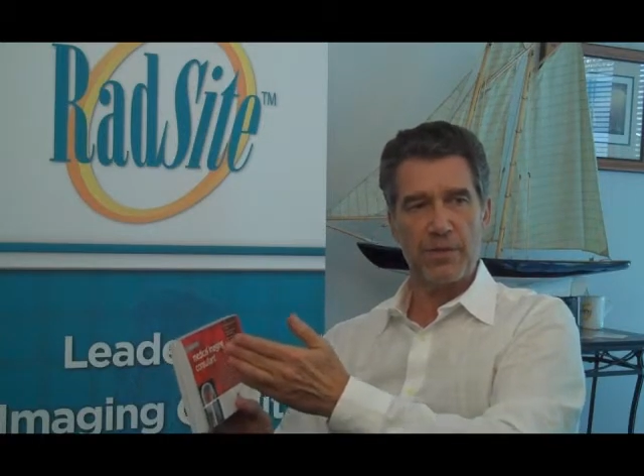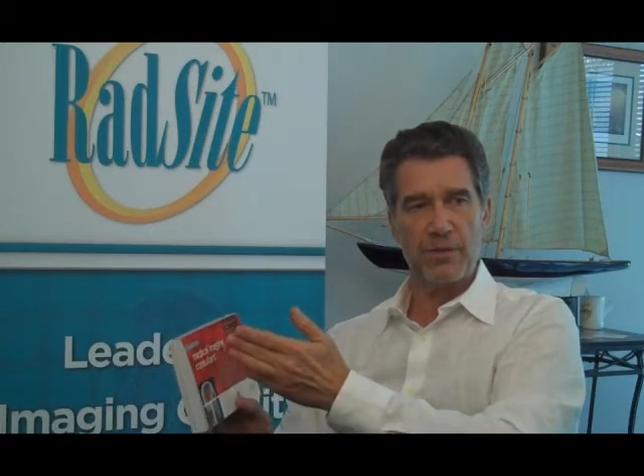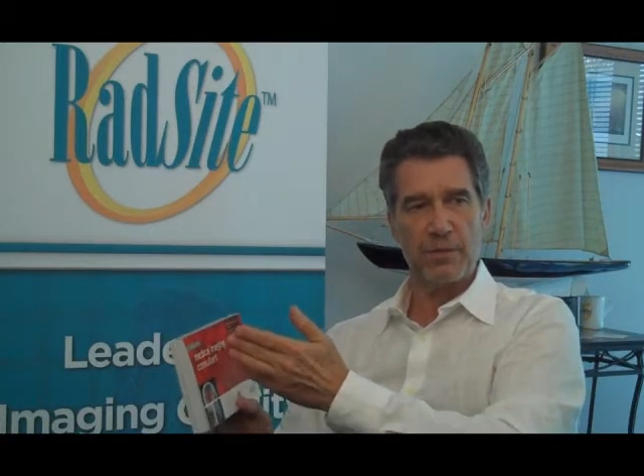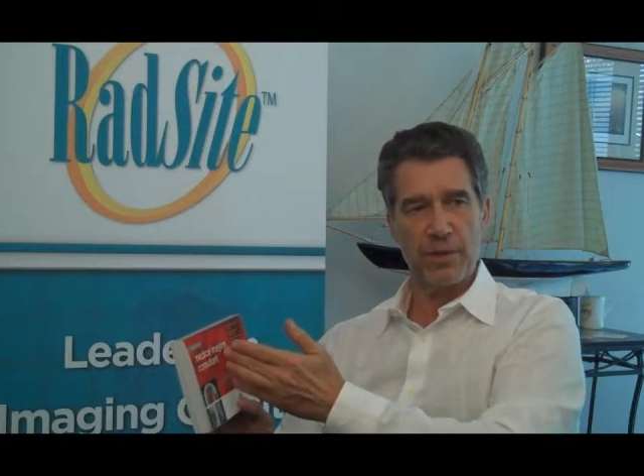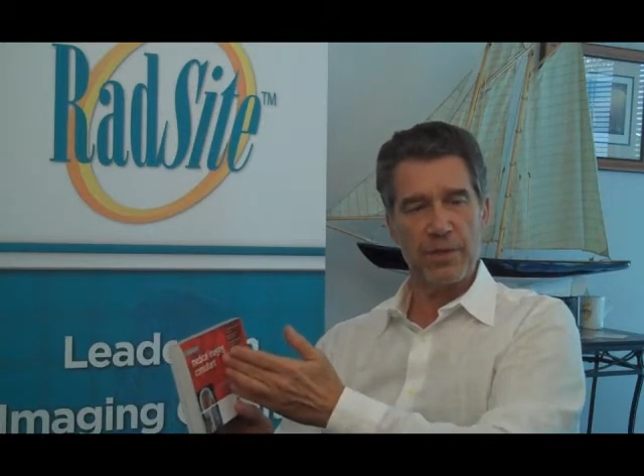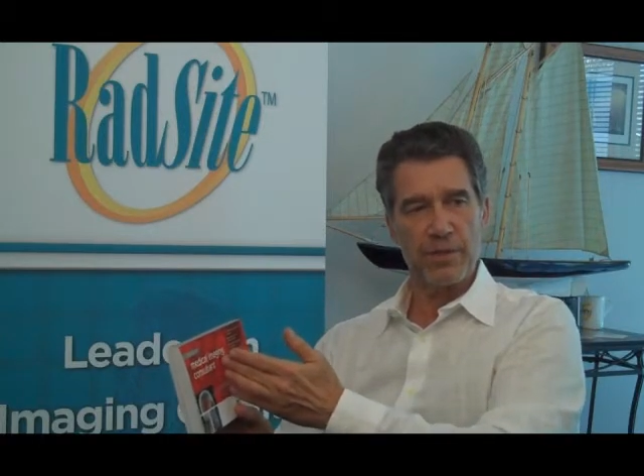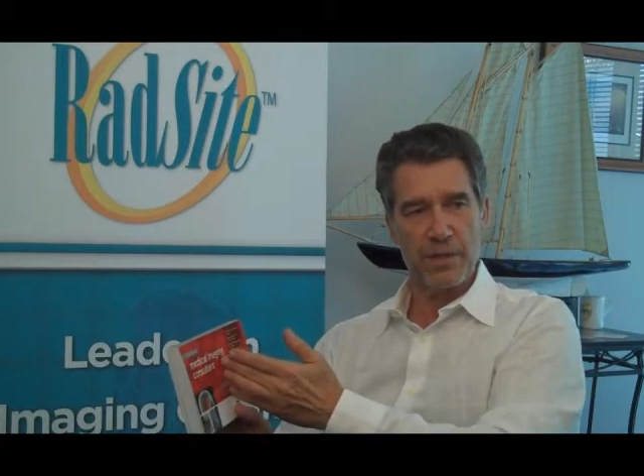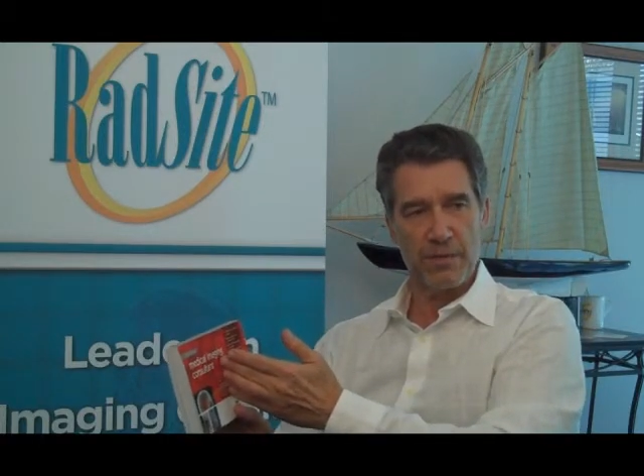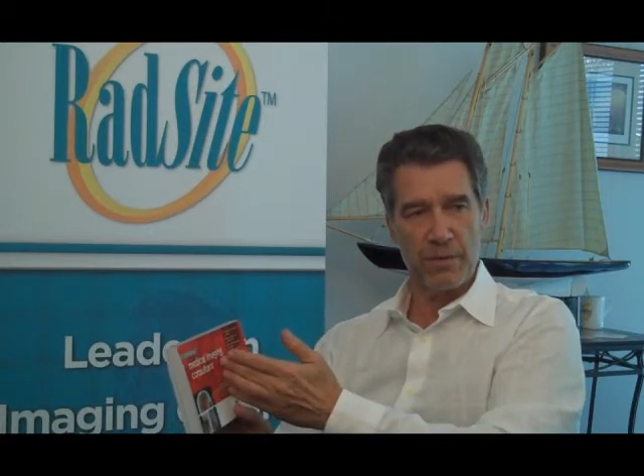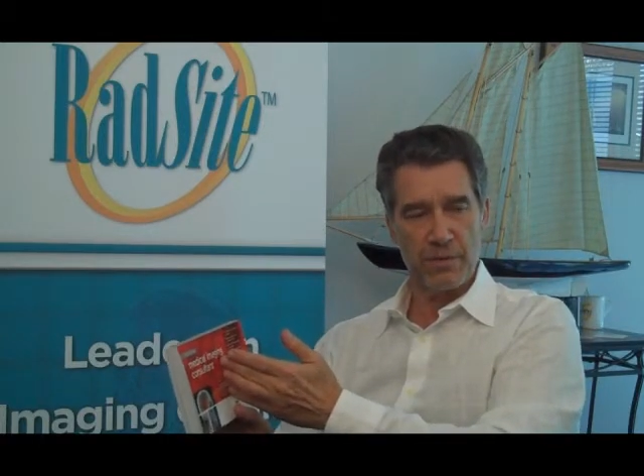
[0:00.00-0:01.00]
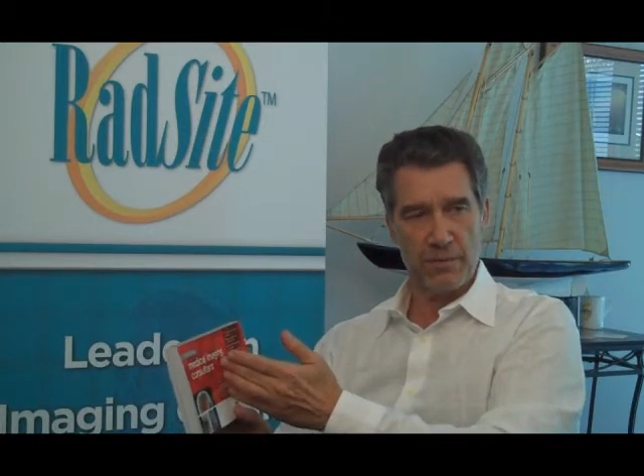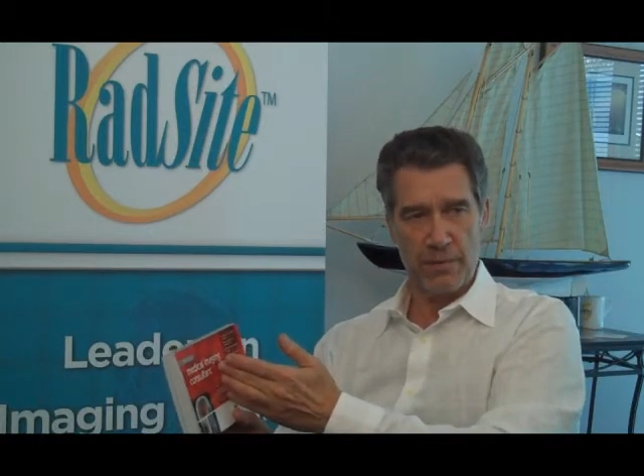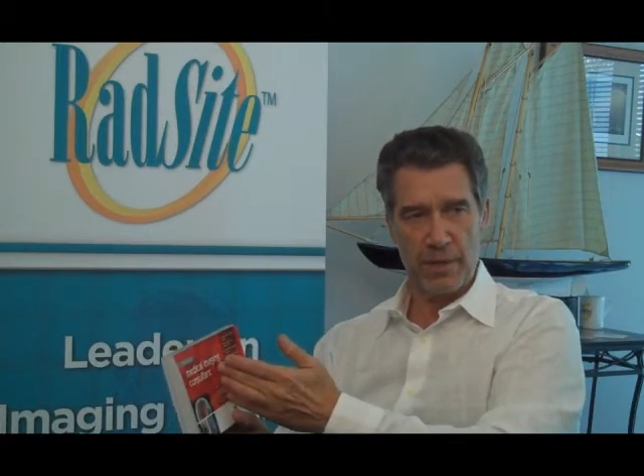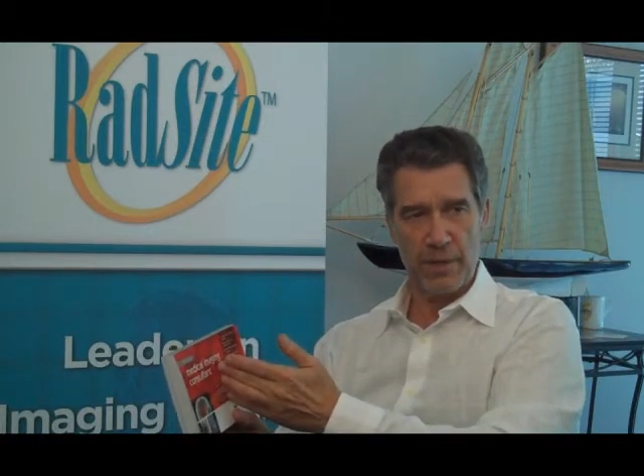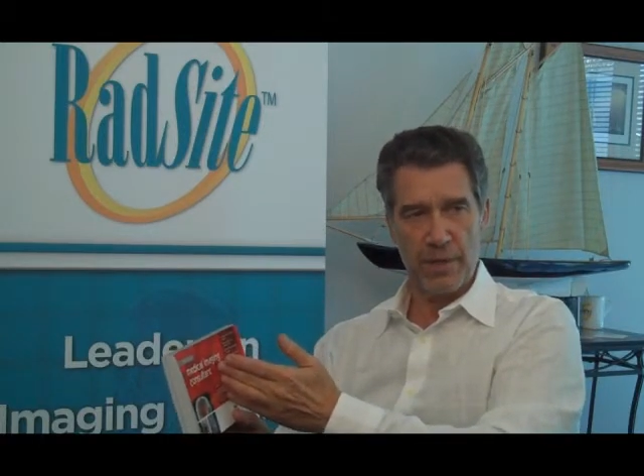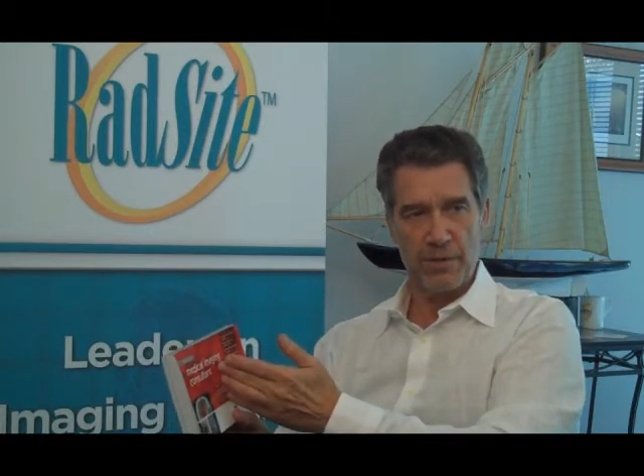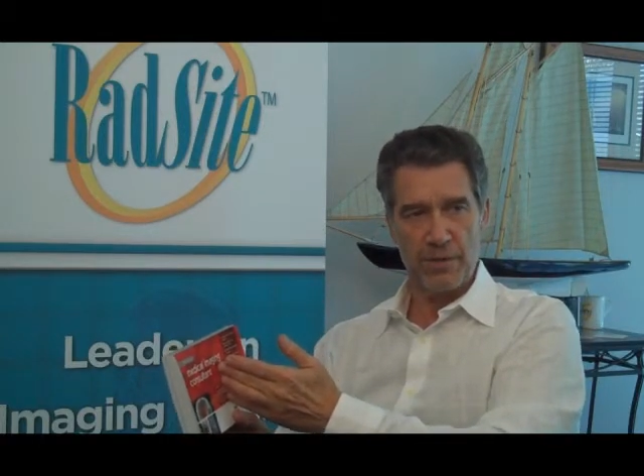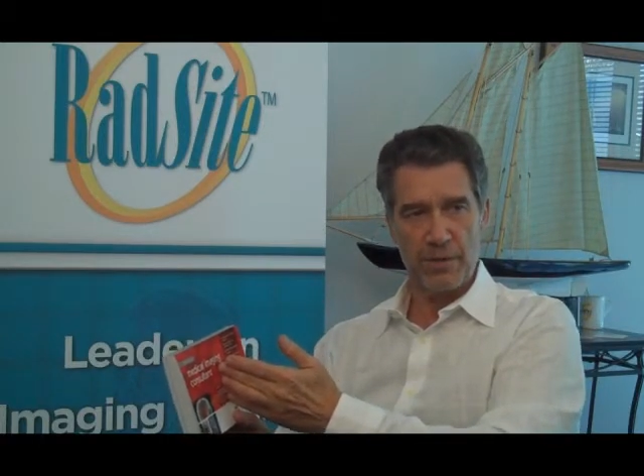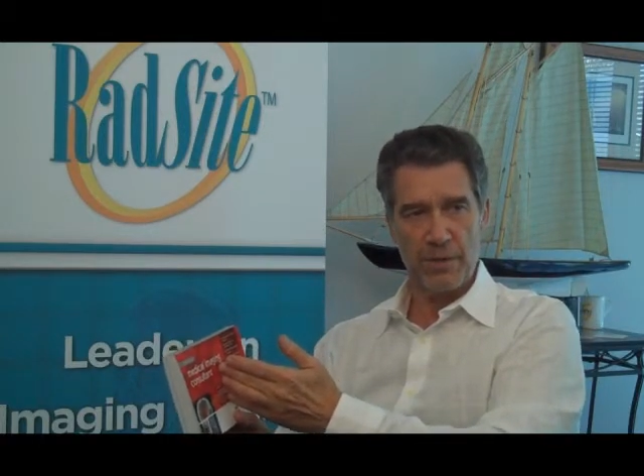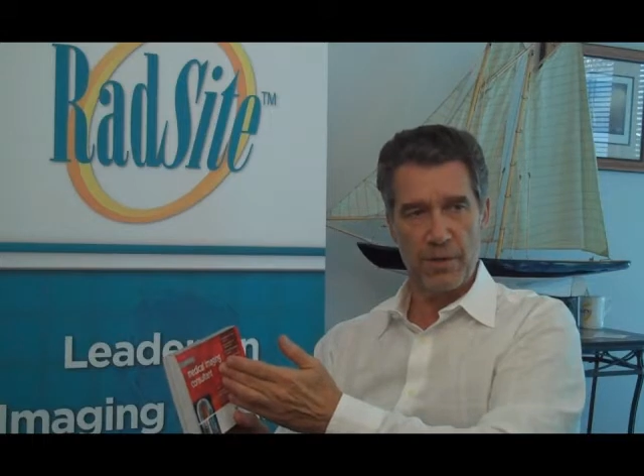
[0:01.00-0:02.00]
the millisievert
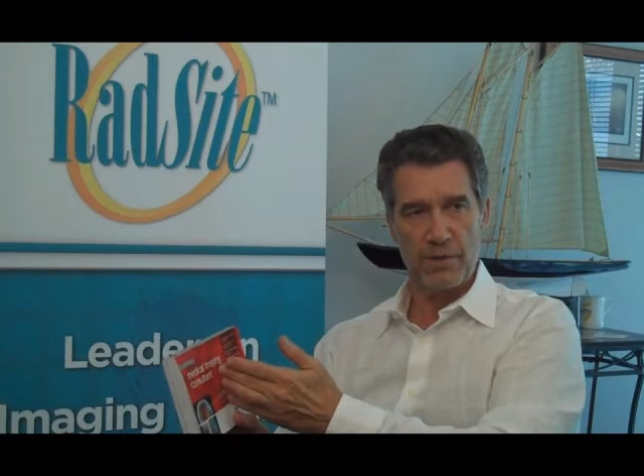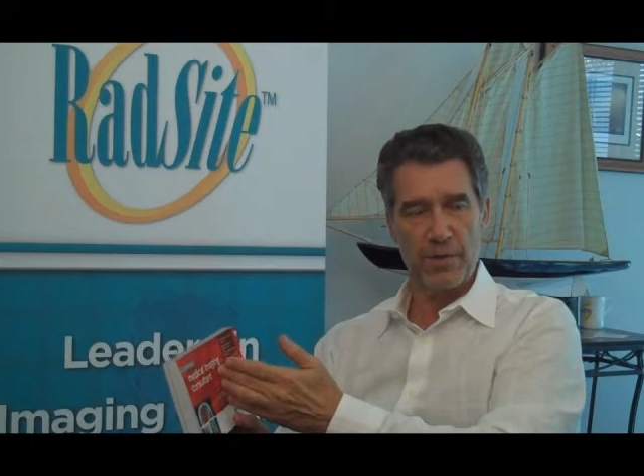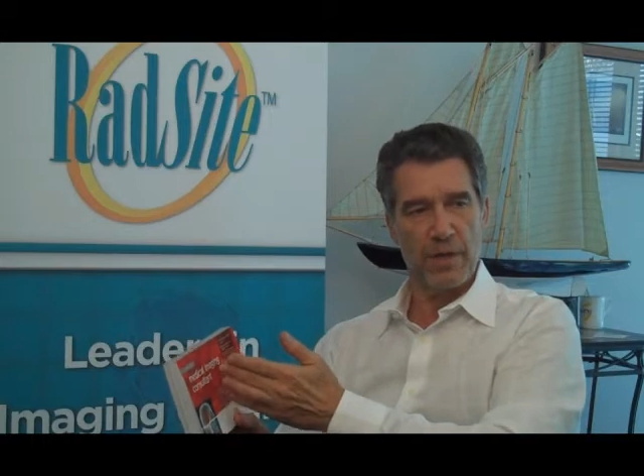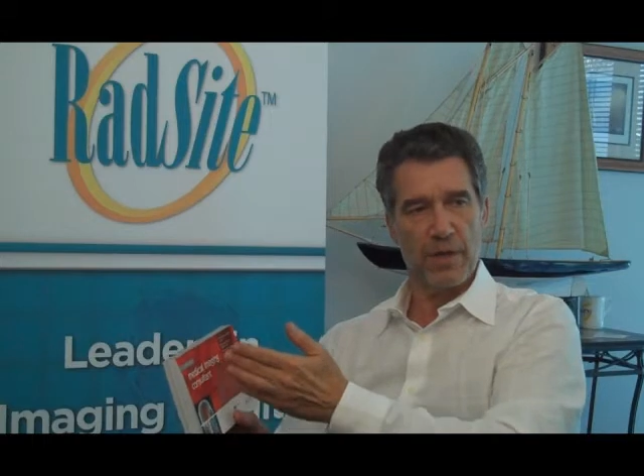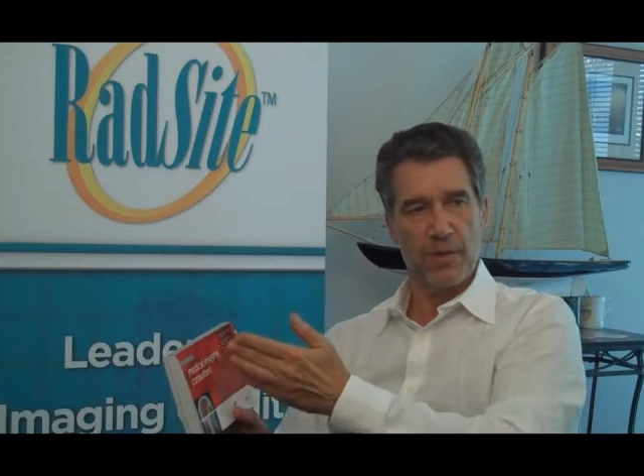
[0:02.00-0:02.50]
radiation dose,